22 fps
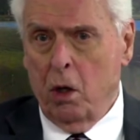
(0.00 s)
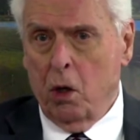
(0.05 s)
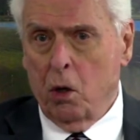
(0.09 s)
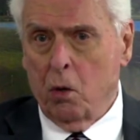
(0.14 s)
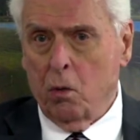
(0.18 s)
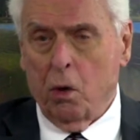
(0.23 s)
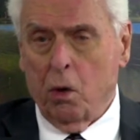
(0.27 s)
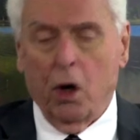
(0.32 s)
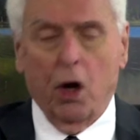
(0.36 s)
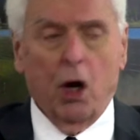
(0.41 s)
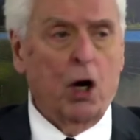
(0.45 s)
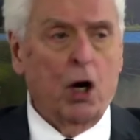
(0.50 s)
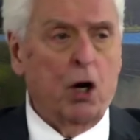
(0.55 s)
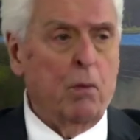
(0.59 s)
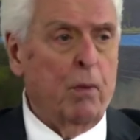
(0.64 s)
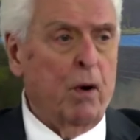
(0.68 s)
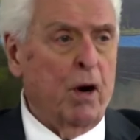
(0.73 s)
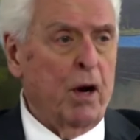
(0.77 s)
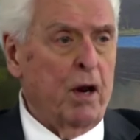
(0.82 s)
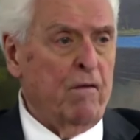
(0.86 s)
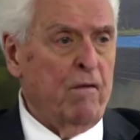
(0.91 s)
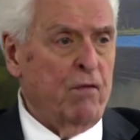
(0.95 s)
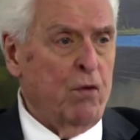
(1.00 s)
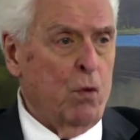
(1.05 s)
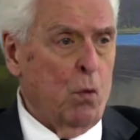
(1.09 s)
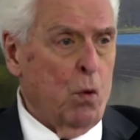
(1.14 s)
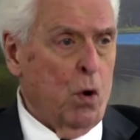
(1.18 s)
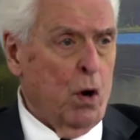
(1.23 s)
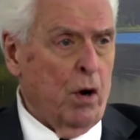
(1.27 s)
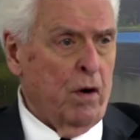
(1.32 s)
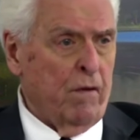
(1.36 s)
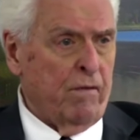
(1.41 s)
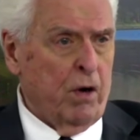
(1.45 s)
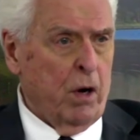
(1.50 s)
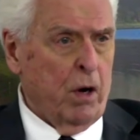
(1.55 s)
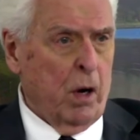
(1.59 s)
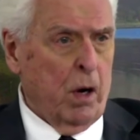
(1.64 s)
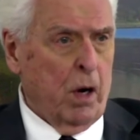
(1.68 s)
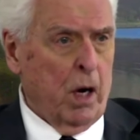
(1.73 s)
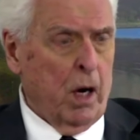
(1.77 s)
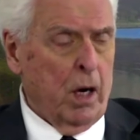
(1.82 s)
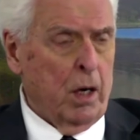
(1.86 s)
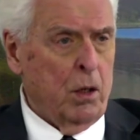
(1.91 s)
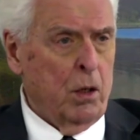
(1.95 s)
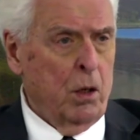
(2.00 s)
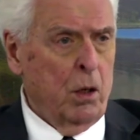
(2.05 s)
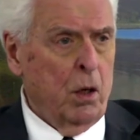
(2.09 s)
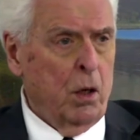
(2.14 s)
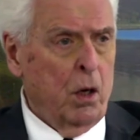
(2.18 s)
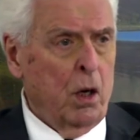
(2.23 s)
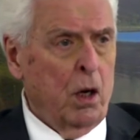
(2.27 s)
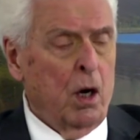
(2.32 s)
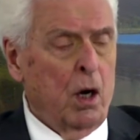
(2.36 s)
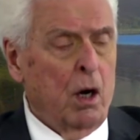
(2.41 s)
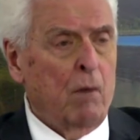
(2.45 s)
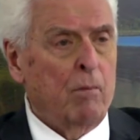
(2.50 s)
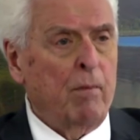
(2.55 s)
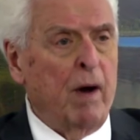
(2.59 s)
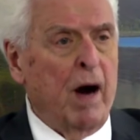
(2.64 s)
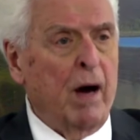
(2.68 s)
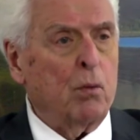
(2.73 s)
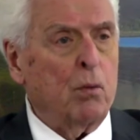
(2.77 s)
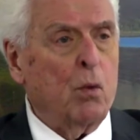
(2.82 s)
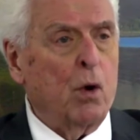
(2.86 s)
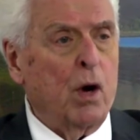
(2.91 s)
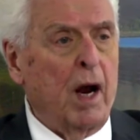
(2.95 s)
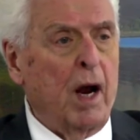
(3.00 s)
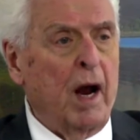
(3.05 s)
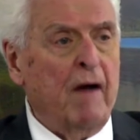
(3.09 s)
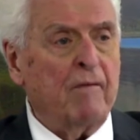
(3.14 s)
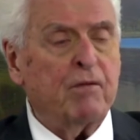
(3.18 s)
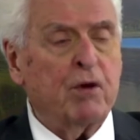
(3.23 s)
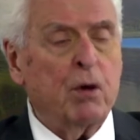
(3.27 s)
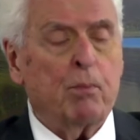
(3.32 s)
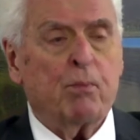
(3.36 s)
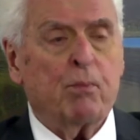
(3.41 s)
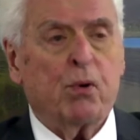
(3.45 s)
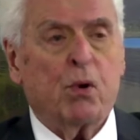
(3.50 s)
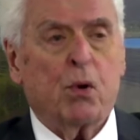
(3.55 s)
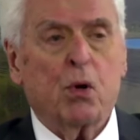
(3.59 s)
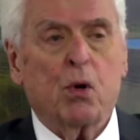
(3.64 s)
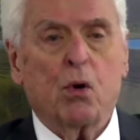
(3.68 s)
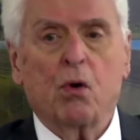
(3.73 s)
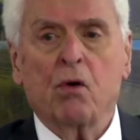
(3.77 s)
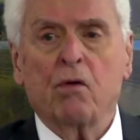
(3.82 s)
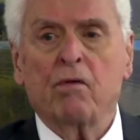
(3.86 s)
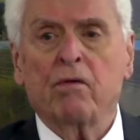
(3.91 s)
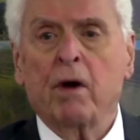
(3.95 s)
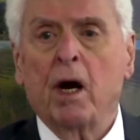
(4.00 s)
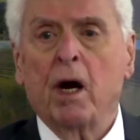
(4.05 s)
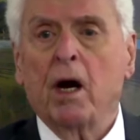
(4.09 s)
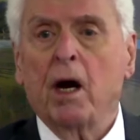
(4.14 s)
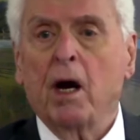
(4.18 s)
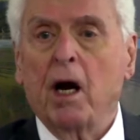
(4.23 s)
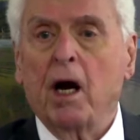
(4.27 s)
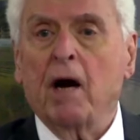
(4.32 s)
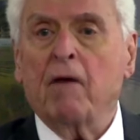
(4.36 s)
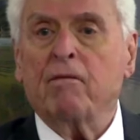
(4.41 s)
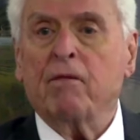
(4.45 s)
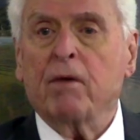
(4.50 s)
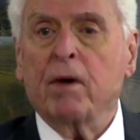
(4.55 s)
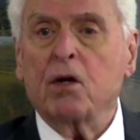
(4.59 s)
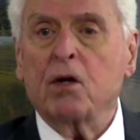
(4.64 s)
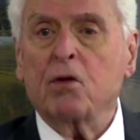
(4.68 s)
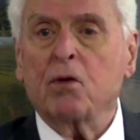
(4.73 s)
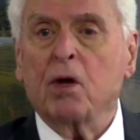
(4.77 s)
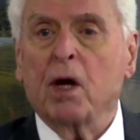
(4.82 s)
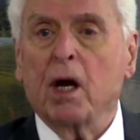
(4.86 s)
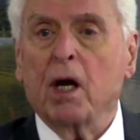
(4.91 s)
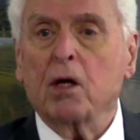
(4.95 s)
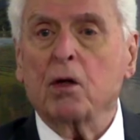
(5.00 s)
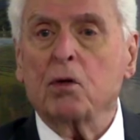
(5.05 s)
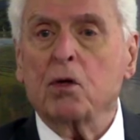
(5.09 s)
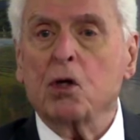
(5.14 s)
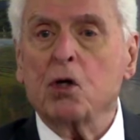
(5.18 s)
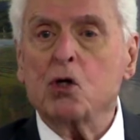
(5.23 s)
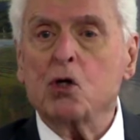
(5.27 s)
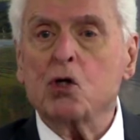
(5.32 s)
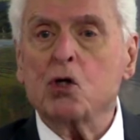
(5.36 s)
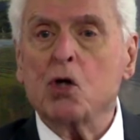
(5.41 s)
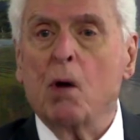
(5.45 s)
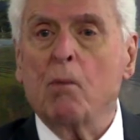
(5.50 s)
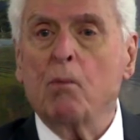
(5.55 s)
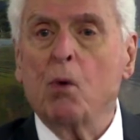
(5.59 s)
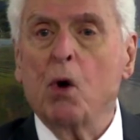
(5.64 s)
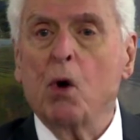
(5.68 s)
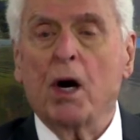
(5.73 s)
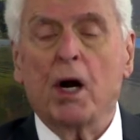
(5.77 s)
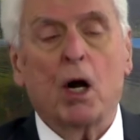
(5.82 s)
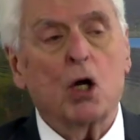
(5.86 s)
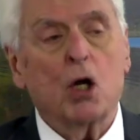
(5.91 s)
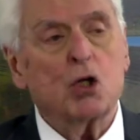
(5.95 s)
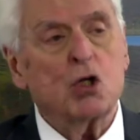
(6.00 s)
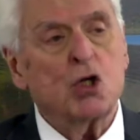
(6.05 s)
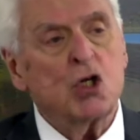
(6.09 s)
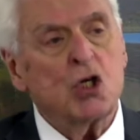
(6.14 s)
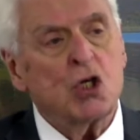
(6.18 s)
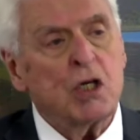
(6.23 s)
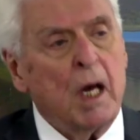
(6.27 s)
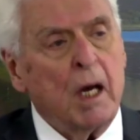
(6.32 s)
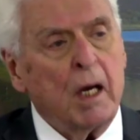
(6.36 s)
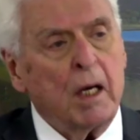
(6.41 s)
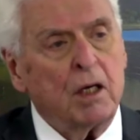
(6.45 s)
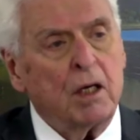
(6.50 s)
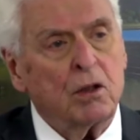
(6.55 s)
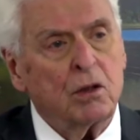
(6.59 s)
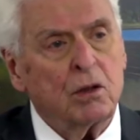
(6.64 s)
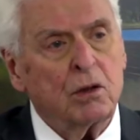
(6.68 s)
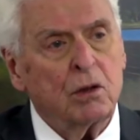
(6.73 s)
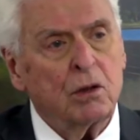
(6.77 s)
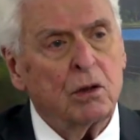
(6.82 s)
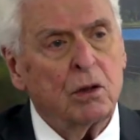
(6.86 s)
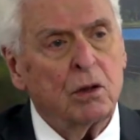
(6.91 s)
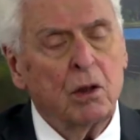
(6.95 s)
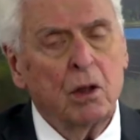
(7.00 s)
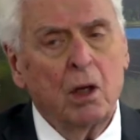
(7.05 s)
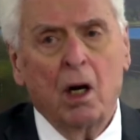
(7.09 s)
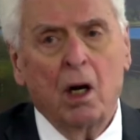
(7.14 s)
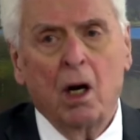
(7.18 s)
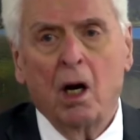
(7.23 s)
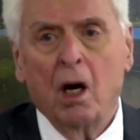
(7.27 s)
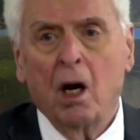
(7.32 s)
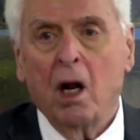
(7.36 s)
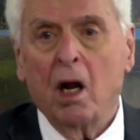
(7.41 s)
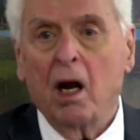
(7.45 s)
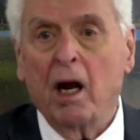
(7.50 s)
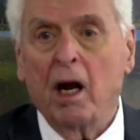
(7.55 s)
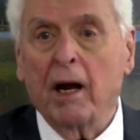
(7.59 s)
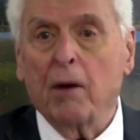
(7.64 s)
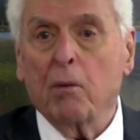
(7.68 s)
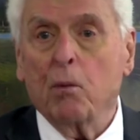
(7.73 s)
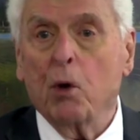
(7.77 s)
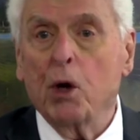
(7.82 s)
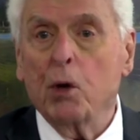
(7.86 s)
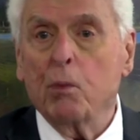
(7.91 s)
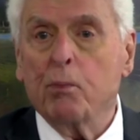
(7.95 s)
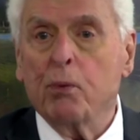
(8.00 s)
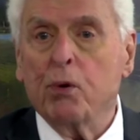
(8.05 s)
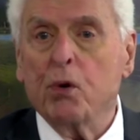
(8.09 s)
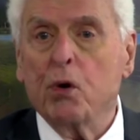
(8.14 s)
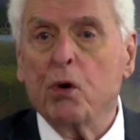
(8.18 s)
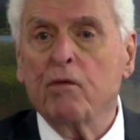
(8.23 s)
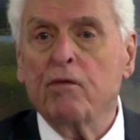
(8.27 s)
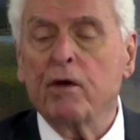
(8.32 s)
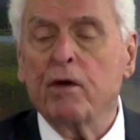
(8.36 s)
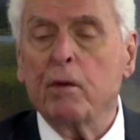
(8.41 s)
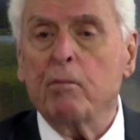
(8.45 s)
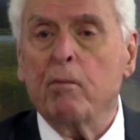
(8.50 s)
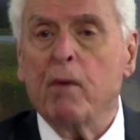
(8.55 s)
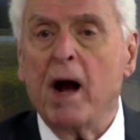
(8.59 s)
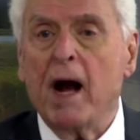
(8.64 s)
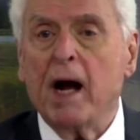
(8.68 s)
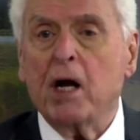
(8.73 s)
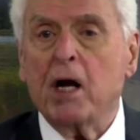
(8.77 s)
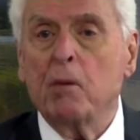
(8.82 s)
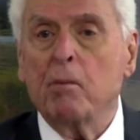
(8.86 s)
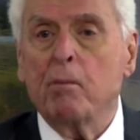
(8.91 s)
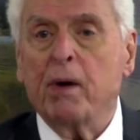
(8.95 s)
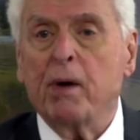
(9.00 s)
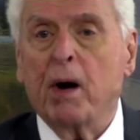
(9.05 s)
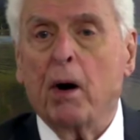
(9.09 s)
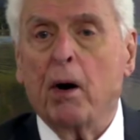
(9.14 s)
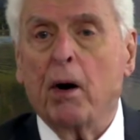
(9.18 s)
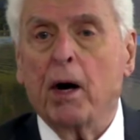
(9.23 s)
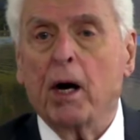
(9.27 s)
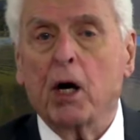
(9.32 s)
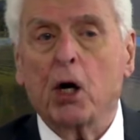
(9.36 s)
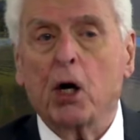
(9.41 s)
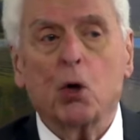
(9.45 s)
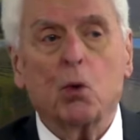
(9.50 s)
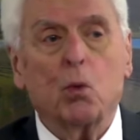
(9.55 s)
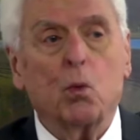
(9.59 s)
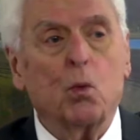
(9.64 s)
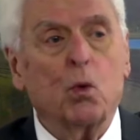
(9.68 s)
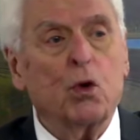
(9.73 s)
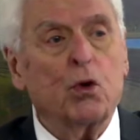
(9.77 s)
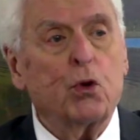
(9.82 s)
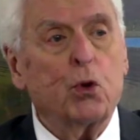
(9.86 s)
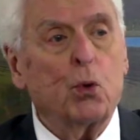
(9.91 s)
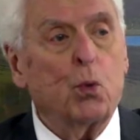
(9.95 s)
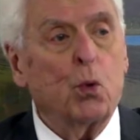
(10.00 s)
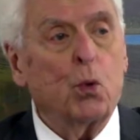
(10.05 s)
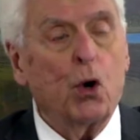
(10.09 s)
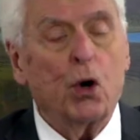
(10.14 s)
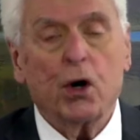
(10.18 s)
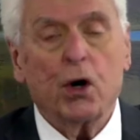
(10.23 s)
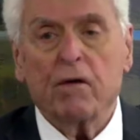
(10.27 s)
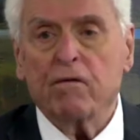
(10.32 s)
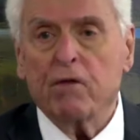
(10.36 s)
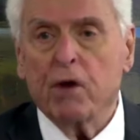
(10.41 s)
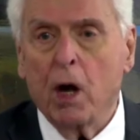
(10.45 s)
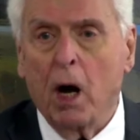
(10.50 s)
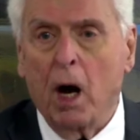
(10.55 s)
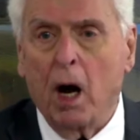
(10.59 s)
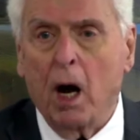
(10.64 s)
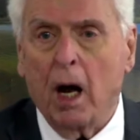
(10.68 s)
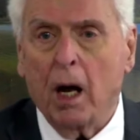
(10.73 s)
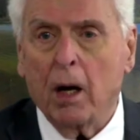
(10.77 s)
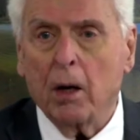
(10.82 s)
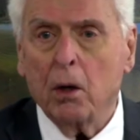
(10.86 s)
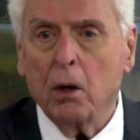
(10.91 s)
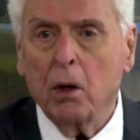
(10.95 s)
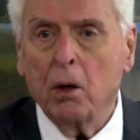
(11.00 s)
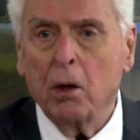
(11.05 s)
we need to believe the word of God, but we have to prove everything that someone else says. And we prove it by comparing it with the word of God.